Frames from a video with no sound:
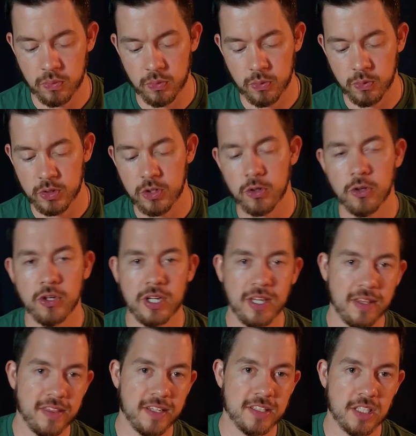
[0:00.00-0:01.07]
When you're looking
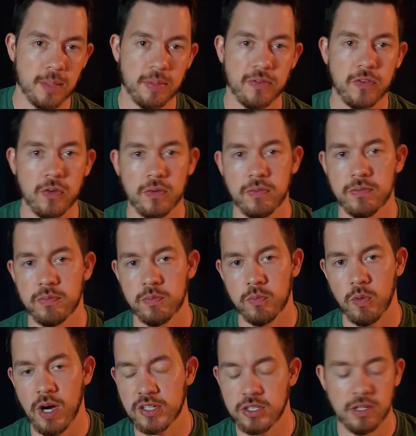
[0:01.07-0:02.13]
things up, if you
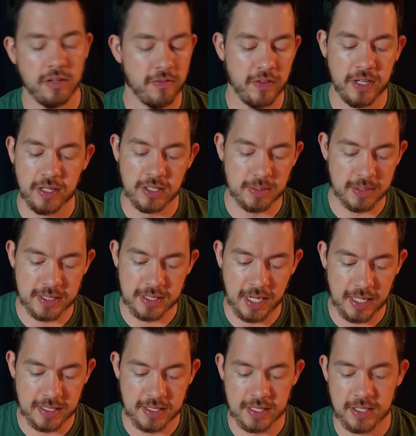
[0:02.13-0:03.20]
watch other videos
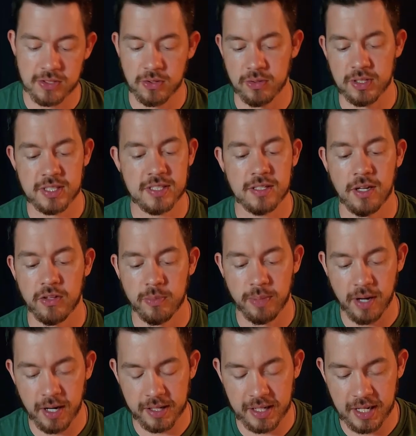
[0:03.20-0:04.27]
besides this or listen to other
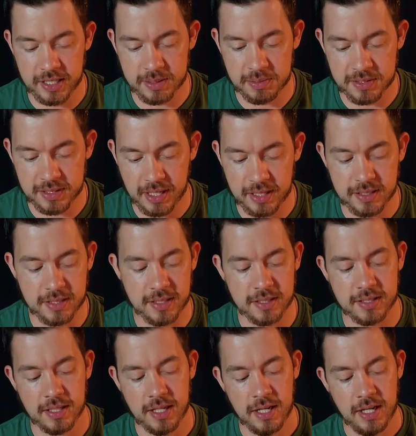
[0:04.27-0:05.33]
podcasts besides this,